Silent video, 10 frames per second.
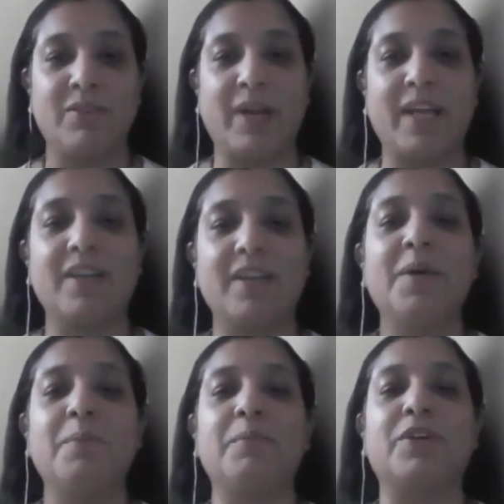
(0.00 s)
right?
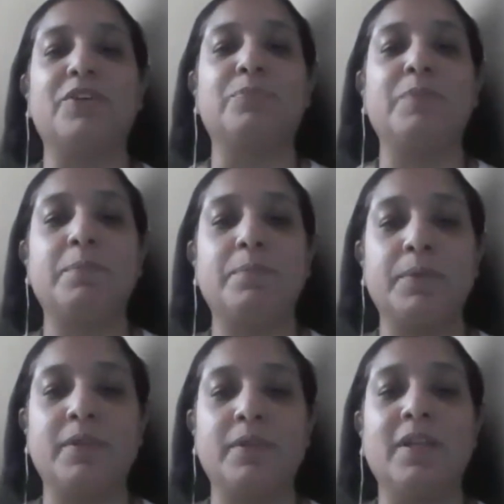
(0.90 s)
Because
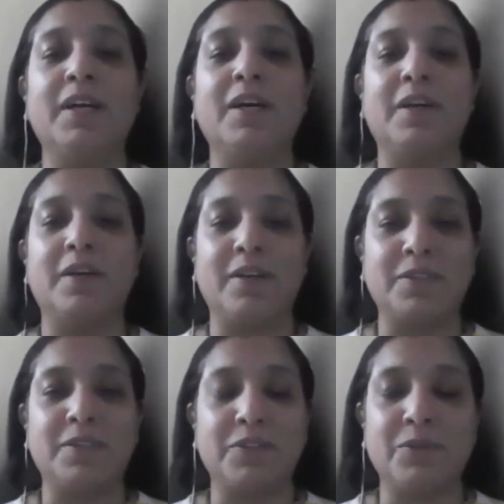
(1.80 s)
people,
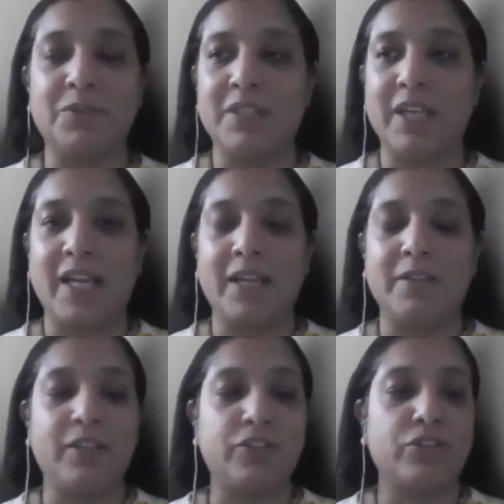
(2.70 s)

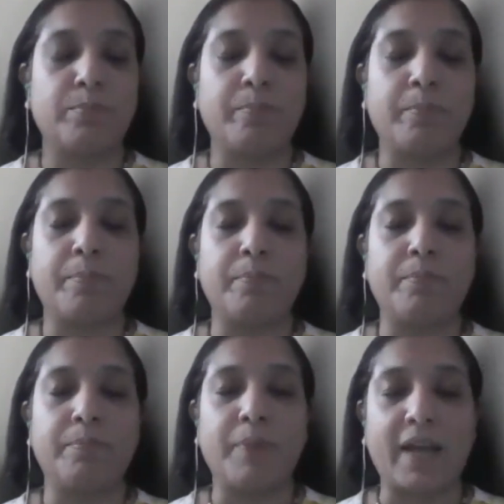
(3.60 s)
they just
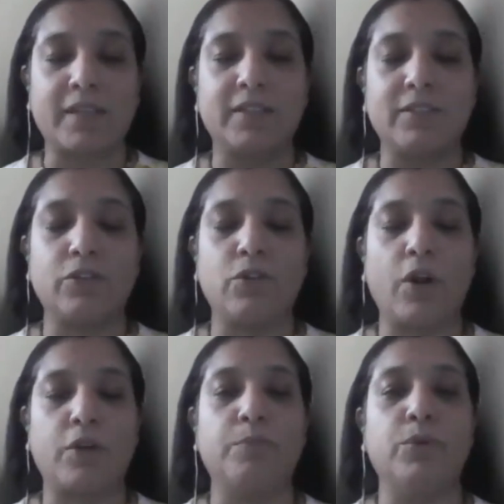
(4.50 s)
practice a
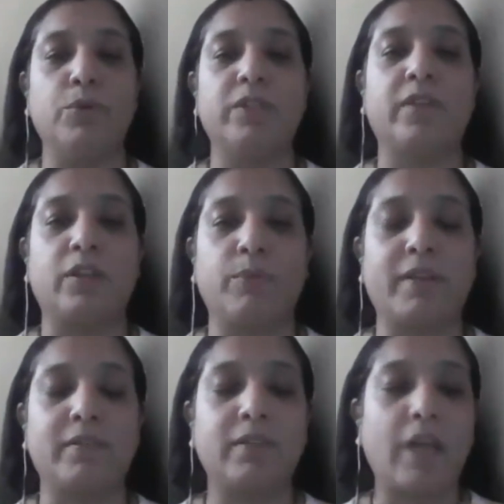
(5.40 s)
lot of
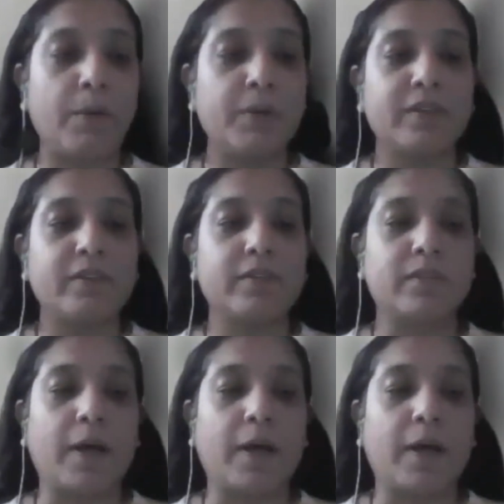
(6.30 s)
bodhisattvas. Now it is,